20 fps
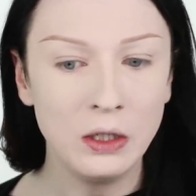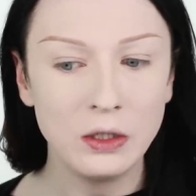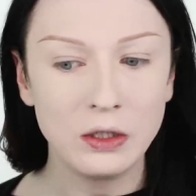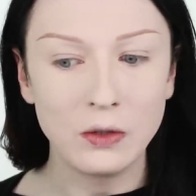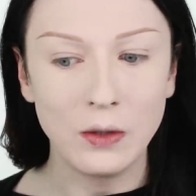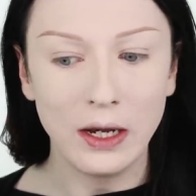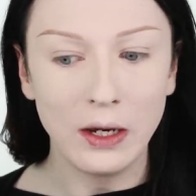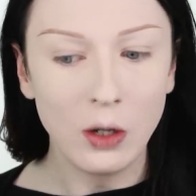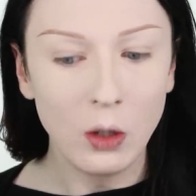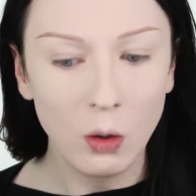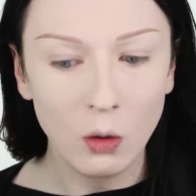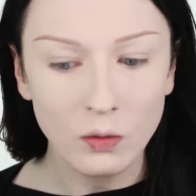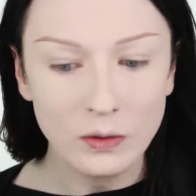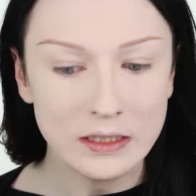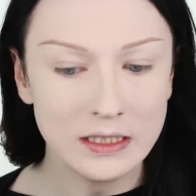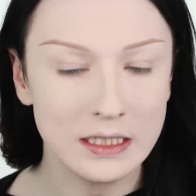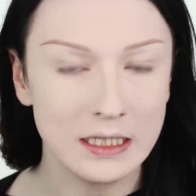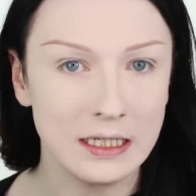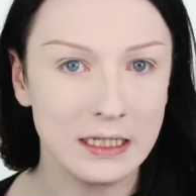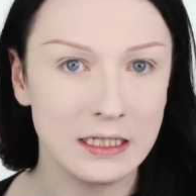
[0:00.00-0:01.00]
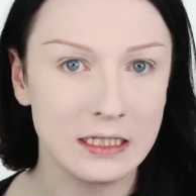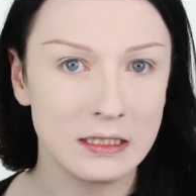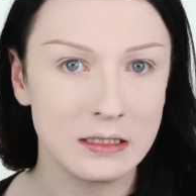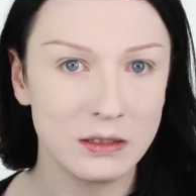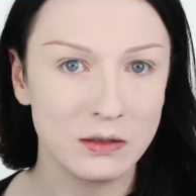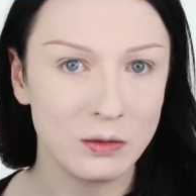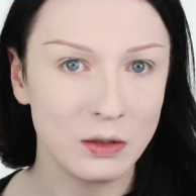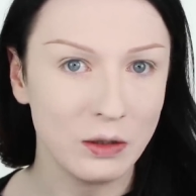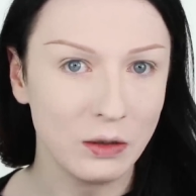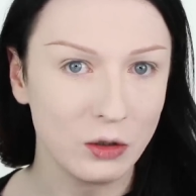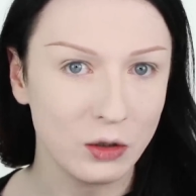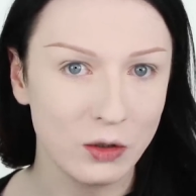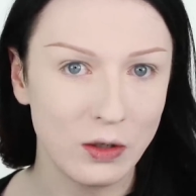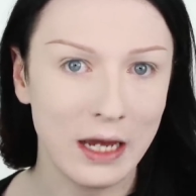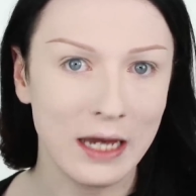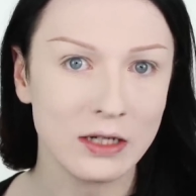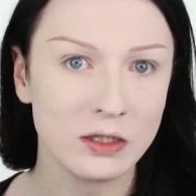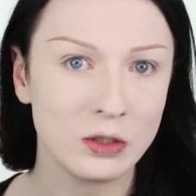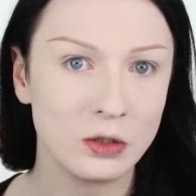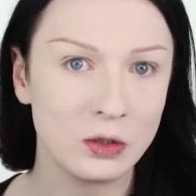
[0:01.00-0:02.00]
You know, I always think it's
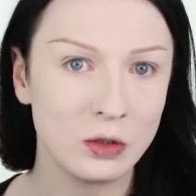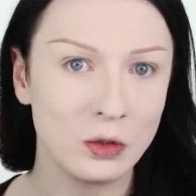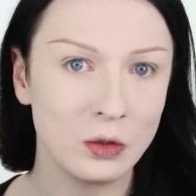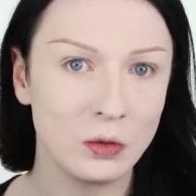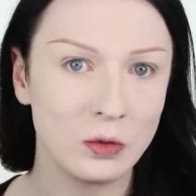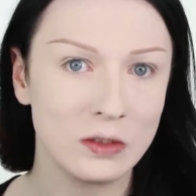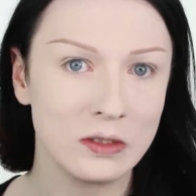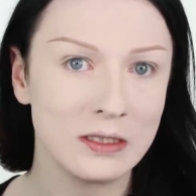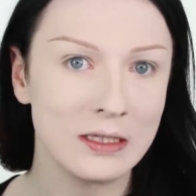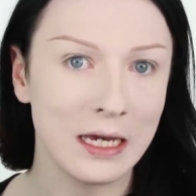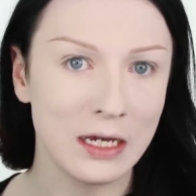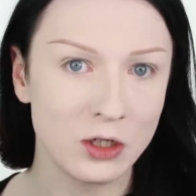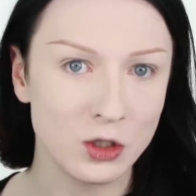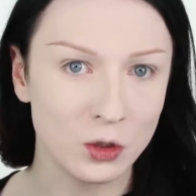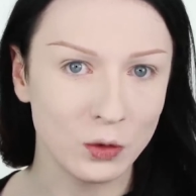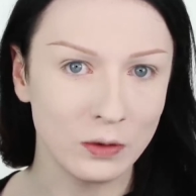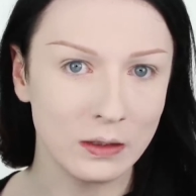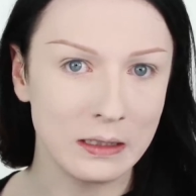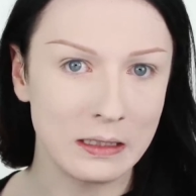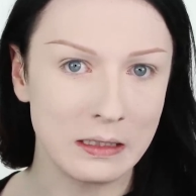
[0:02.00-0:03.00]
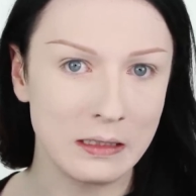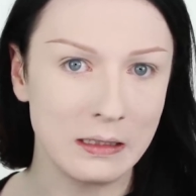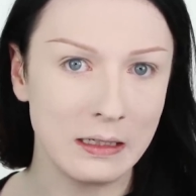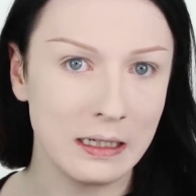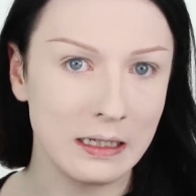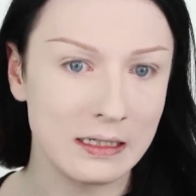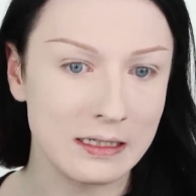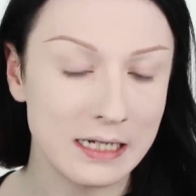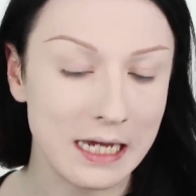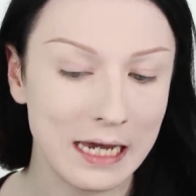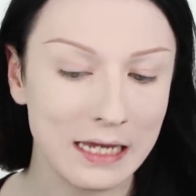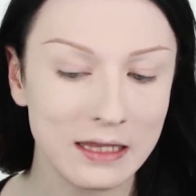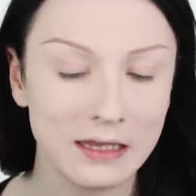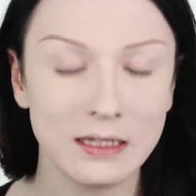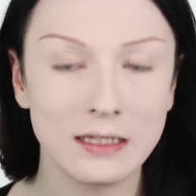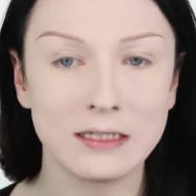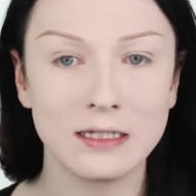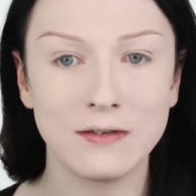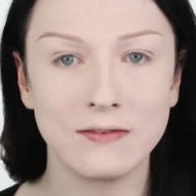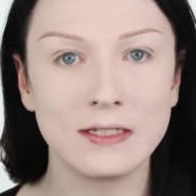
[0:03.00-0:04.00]
correct to schedule in a
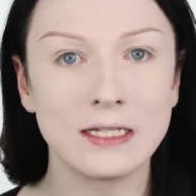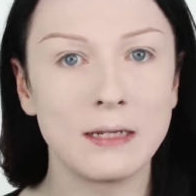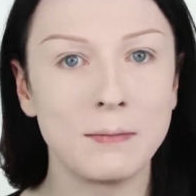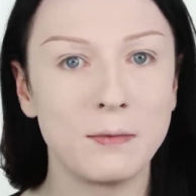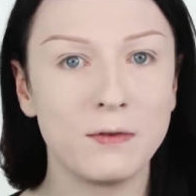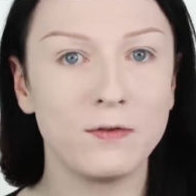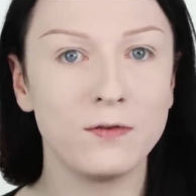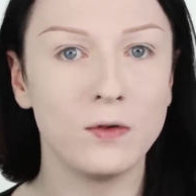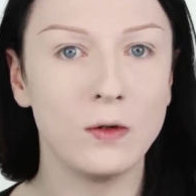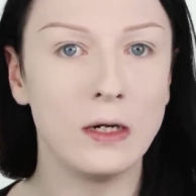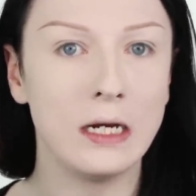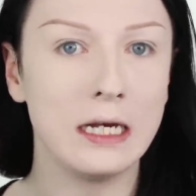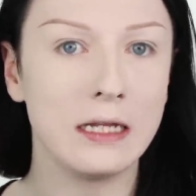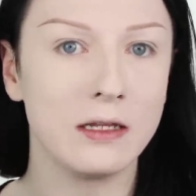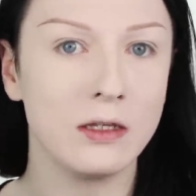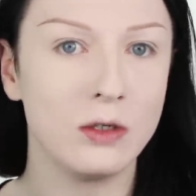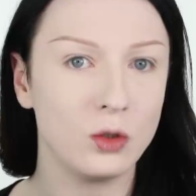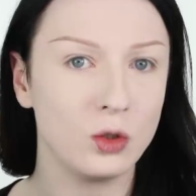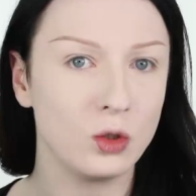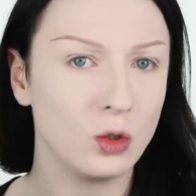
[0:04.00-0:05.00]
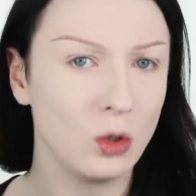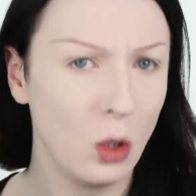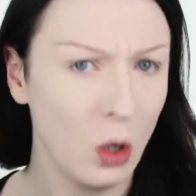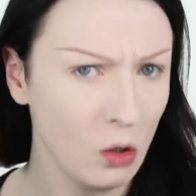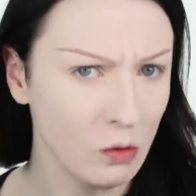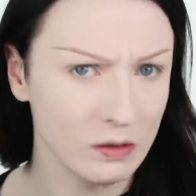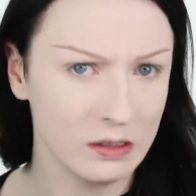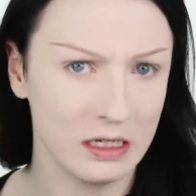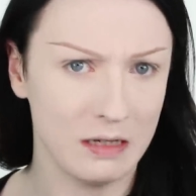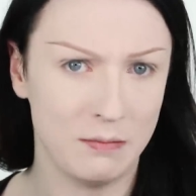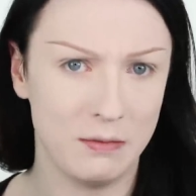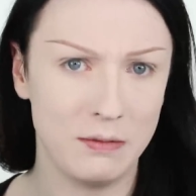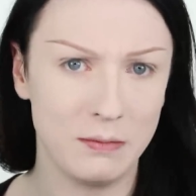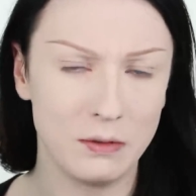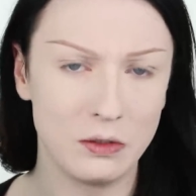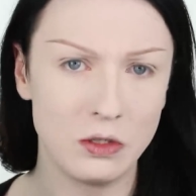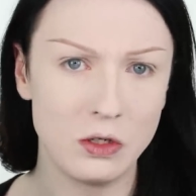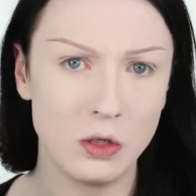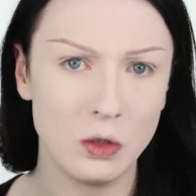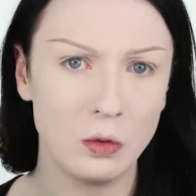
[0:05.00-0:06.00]
death, as I've said before. I you should always let
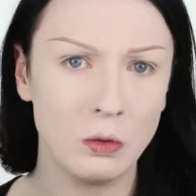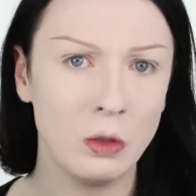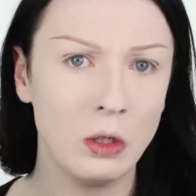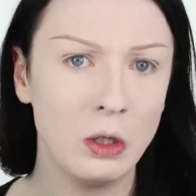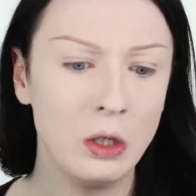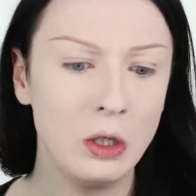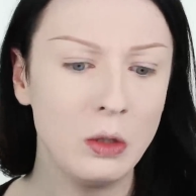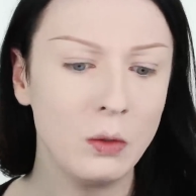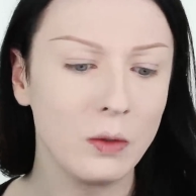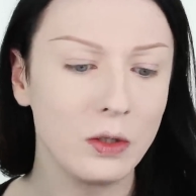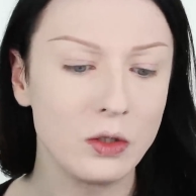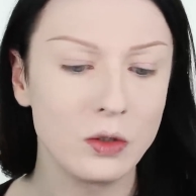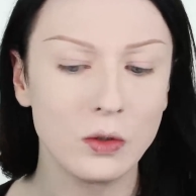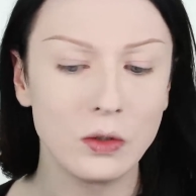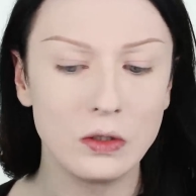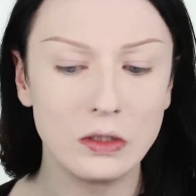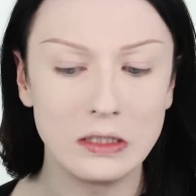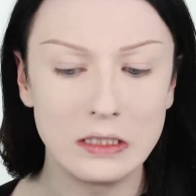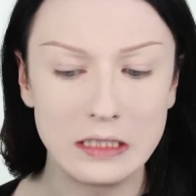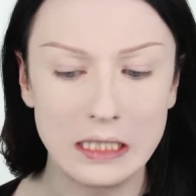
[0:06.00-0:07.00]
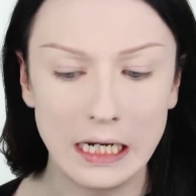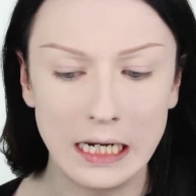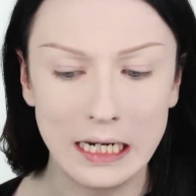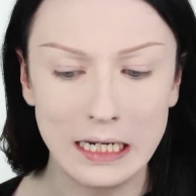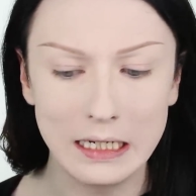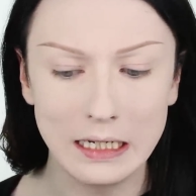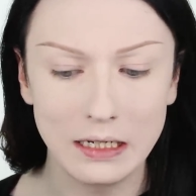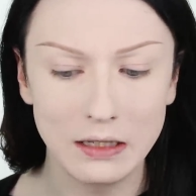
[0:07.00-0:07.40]
people know when you're going to die.